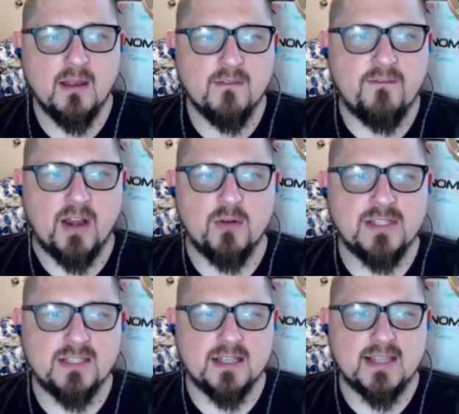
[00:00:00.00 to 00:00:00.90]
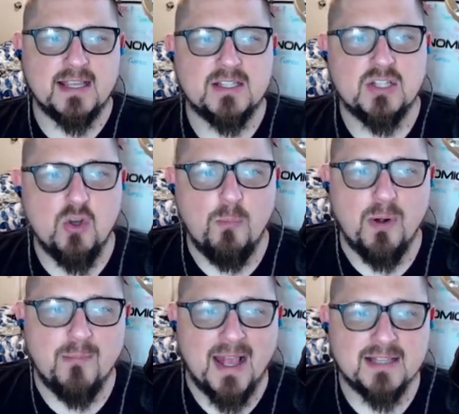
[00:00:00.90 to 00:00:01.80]
Ference does a
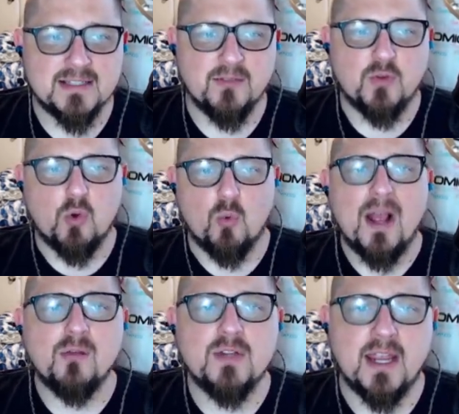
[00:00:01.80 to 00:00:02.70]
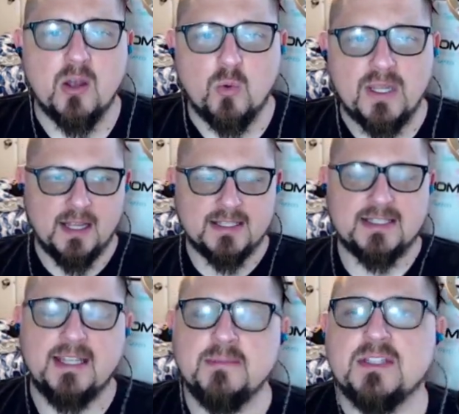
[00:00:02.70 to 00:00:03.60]
super massive ground AoE. It
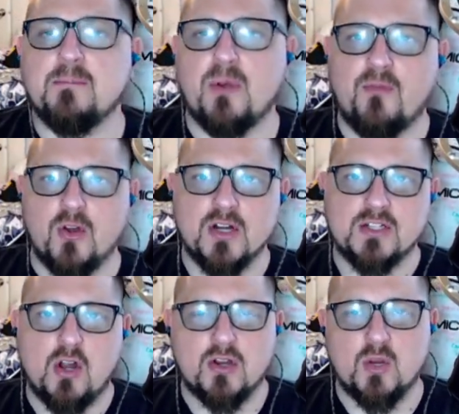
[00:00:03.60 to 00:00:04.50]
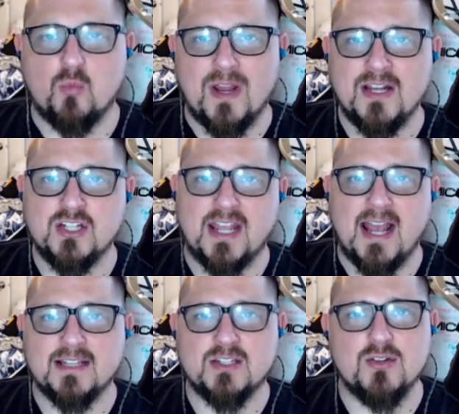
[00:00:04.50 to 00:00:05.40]
seems to prefer to target ranged
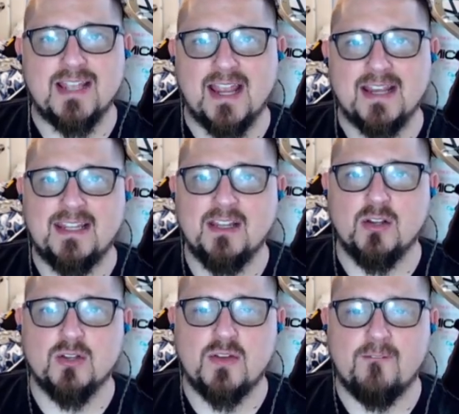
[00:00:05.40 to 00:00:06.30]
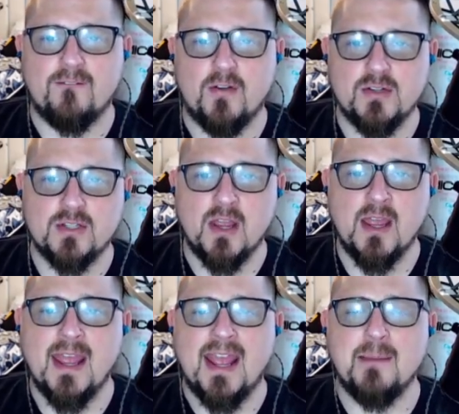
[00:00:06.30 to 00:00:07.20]
casters and healers first,
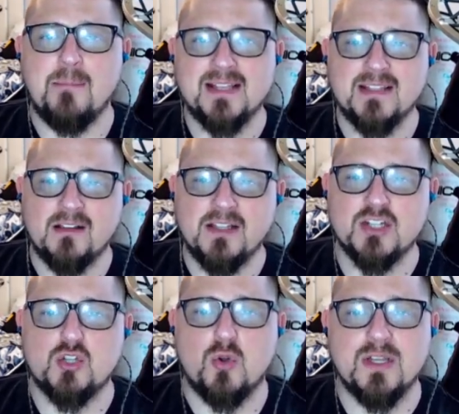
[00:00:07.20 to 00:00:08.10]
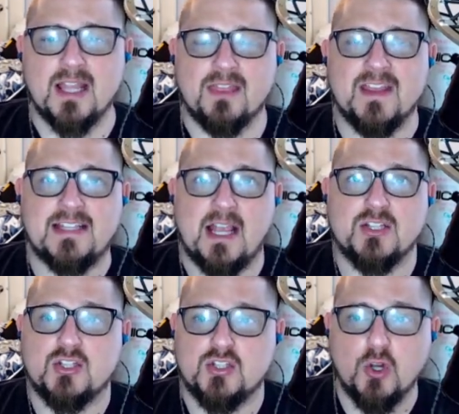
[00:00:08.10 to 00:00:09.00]
and basically destroys this
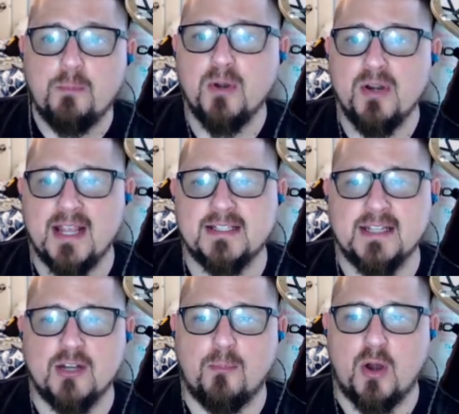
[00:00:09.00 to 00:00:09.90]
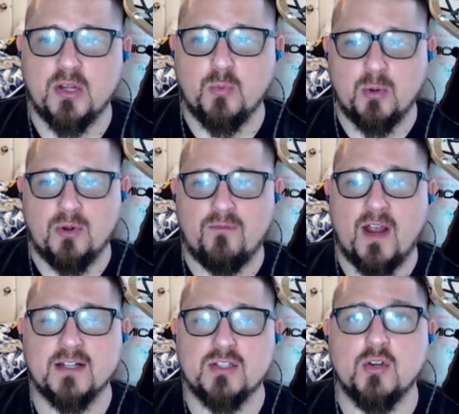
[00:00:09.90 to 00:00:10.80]
super nice dinner party we were
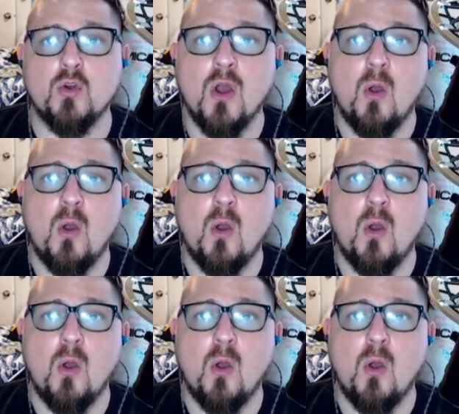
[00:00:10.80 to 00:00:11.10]
invited to.